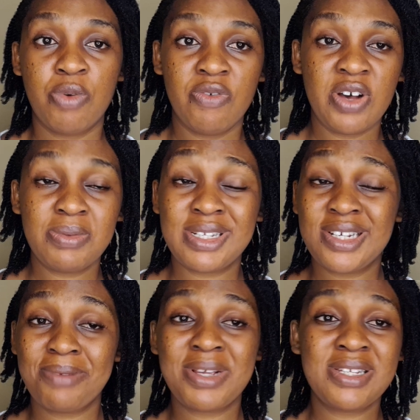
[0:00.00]
Proverbs, the
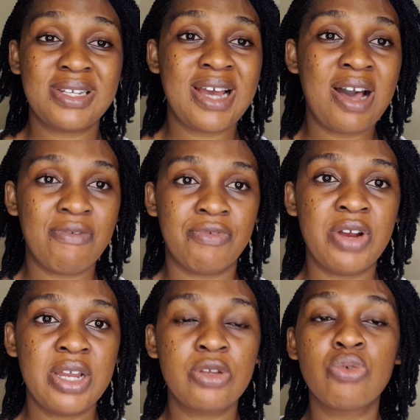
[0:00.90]
chapters that I have
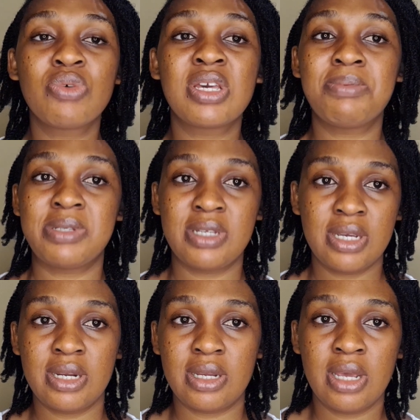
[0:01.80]
read, you keep
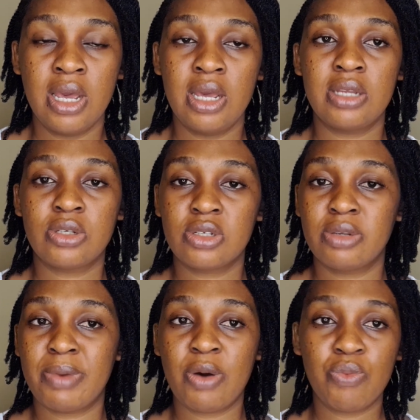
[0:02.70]
seeing it. It talks
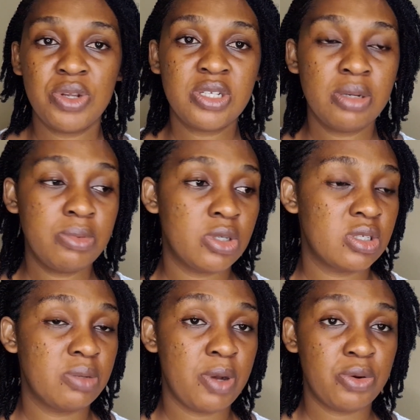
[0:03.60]
about wisdom, it
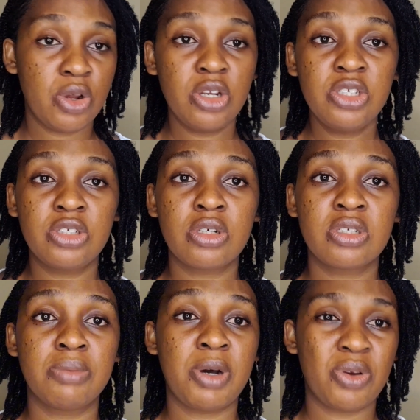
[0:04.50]
talks about knowledge, it
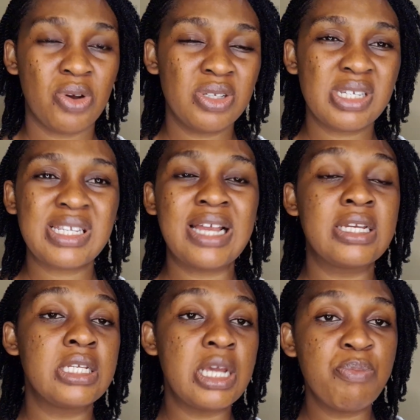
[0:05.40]
talks about
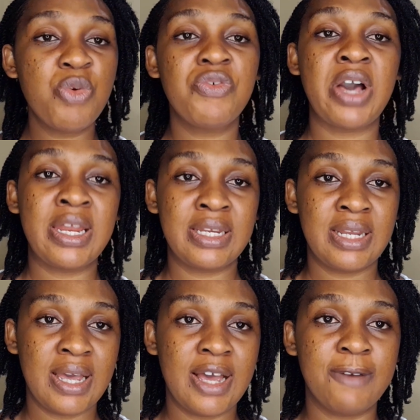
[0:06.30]
understanding. They move hand in
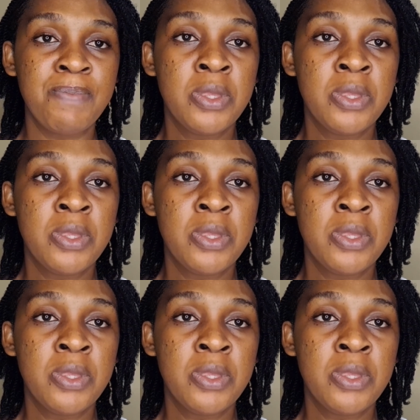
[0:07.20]
hand.